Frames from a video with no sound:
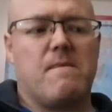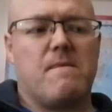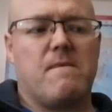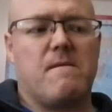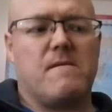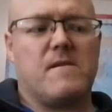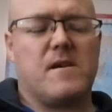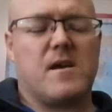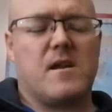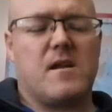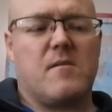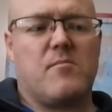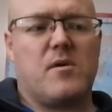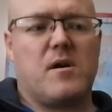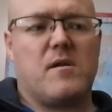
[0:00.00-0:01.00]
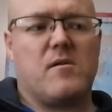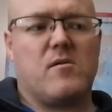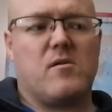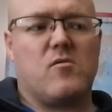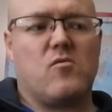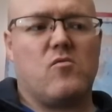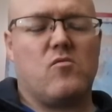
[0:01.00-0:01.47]
there's a kind of
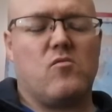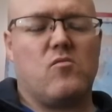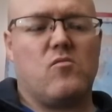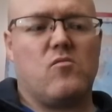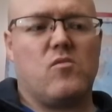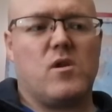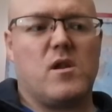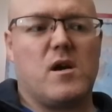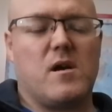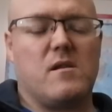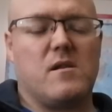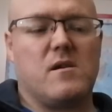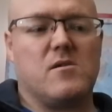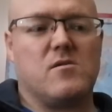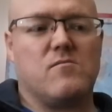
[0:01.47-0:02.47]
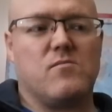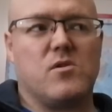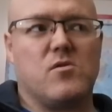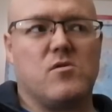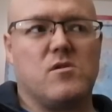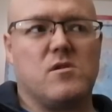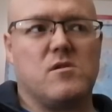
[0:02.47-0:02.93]
parallel with that addiction,
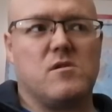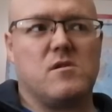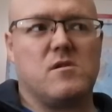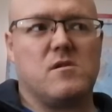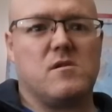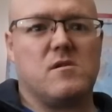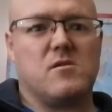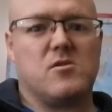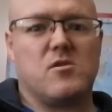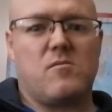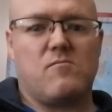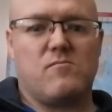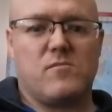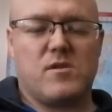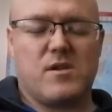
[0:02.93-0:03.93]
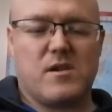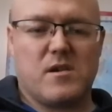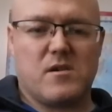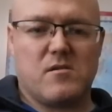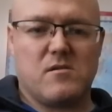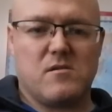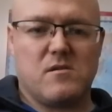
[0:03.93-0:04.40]
because it's like something
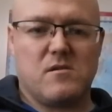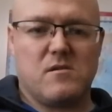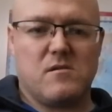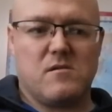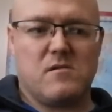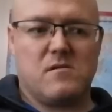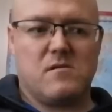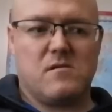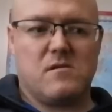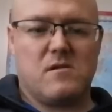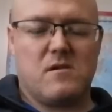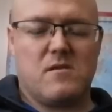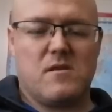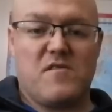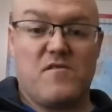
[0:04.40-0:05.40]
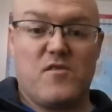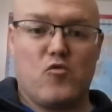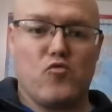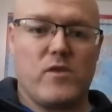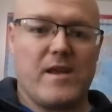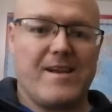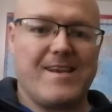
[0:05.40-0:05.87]
triggers it and they
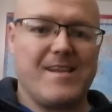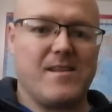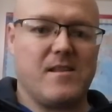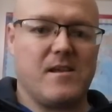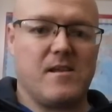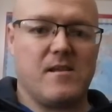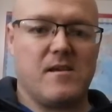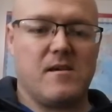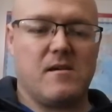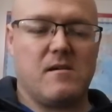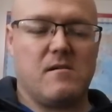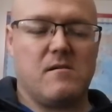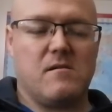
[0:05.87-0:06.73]
feel they need to do it.